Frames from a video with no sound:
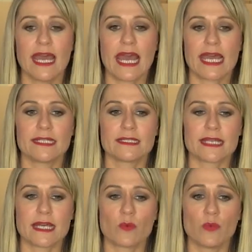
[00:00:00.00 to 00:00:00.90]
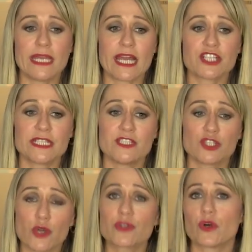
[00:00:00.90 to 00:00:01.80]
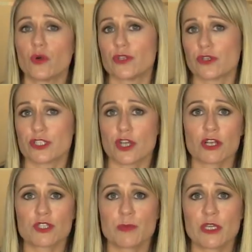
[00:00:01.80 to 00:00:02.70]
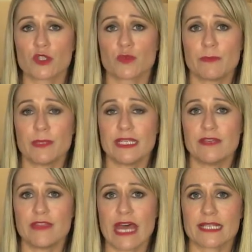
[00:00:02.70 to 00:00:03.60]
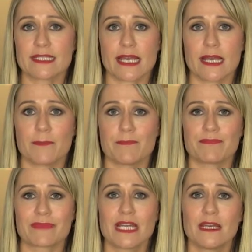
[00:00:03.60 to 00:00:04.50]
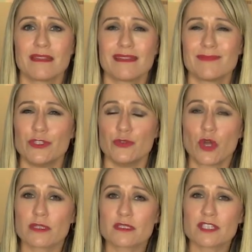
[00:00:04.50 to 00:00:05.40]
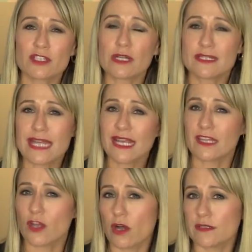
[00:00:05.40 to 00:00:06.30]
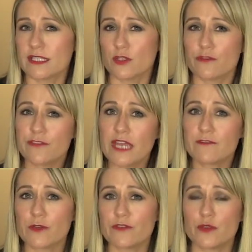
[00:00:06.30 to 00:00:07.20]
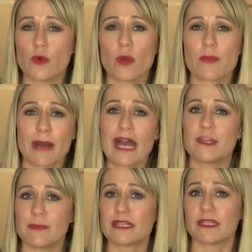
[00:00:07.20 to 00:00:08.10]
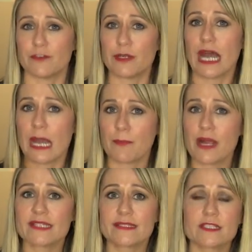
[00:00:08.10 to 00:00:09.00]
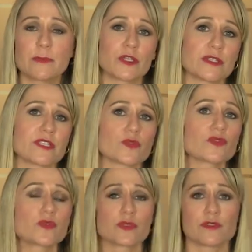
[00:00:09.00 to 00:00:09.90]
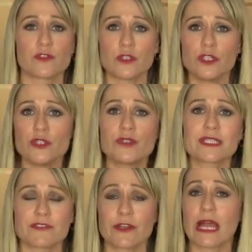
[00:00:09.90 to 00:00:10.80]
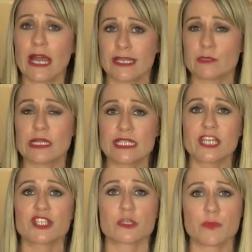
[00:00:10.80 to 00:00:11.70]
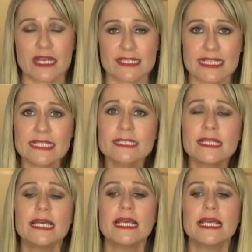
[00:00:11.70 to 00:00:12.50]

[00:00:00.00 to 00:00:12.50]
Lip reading: And we actually don't hold those stocks because we believe that you're not stacking the odds in your favor if you buy them at the very high prices, because there's all sorts of good news and very high expectations priced in.